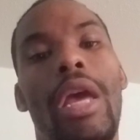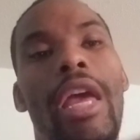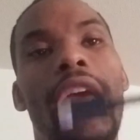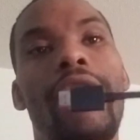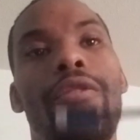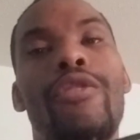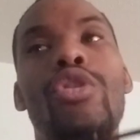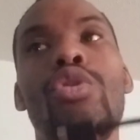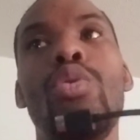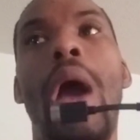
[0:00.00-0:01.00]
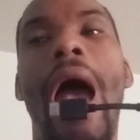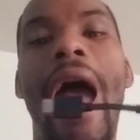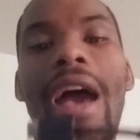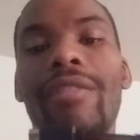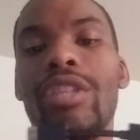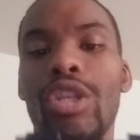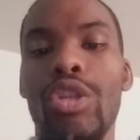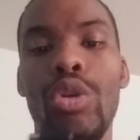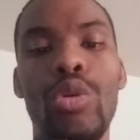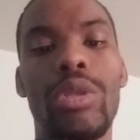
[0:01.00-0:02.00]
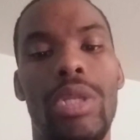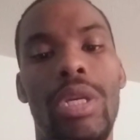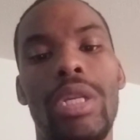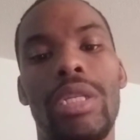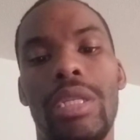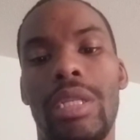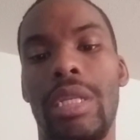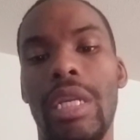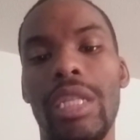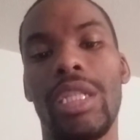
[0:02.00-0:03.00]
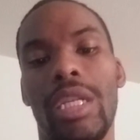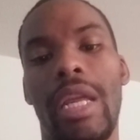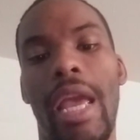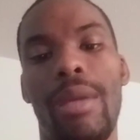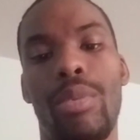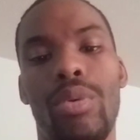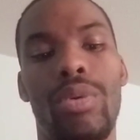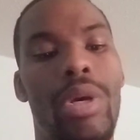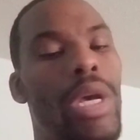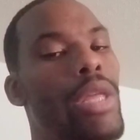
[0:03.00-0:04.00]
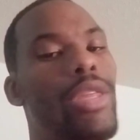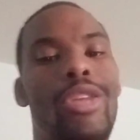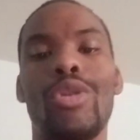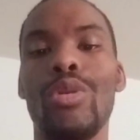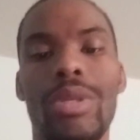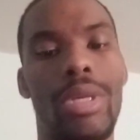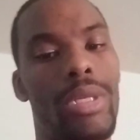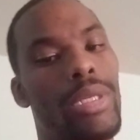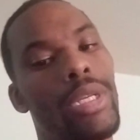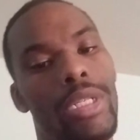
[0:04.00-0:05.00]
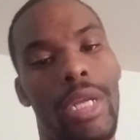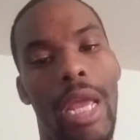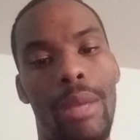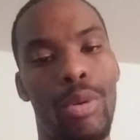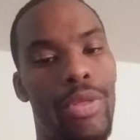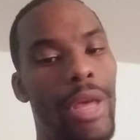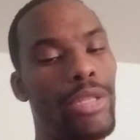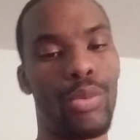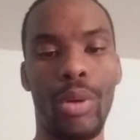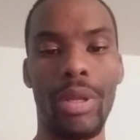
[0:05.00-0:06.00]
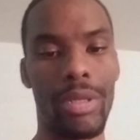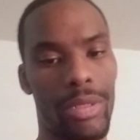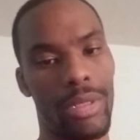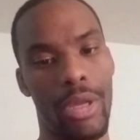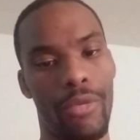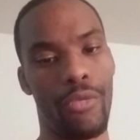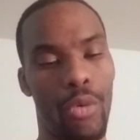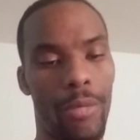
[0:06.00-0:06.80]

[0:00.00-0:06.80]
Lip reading: If you have to use the extension cable, then use the extension cable. That's what it's there for.